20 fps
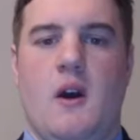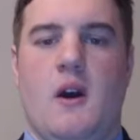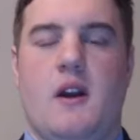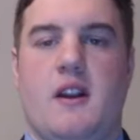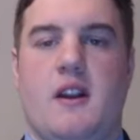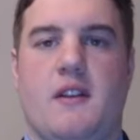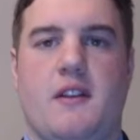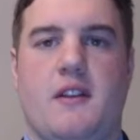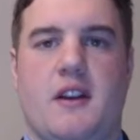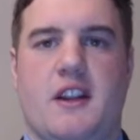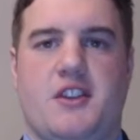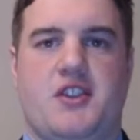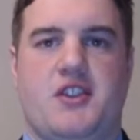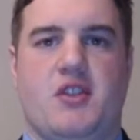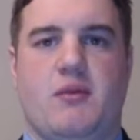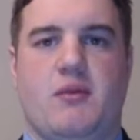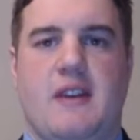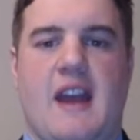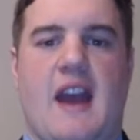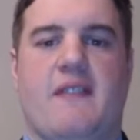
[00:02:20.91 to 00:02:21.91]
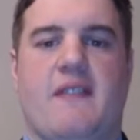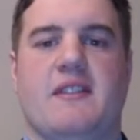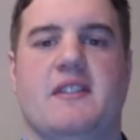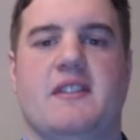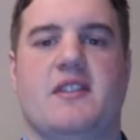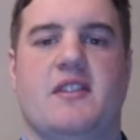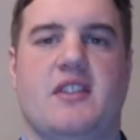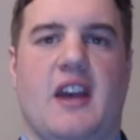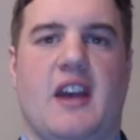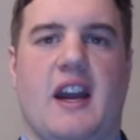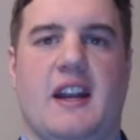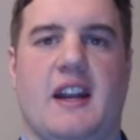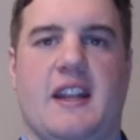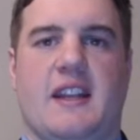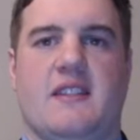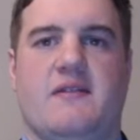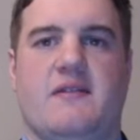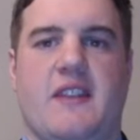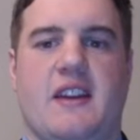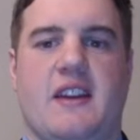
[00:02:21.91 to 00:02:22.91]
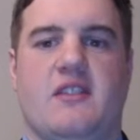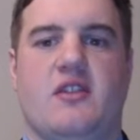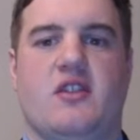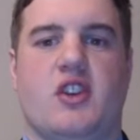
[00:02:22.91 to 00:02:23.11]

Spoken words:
Another issue we have in society and face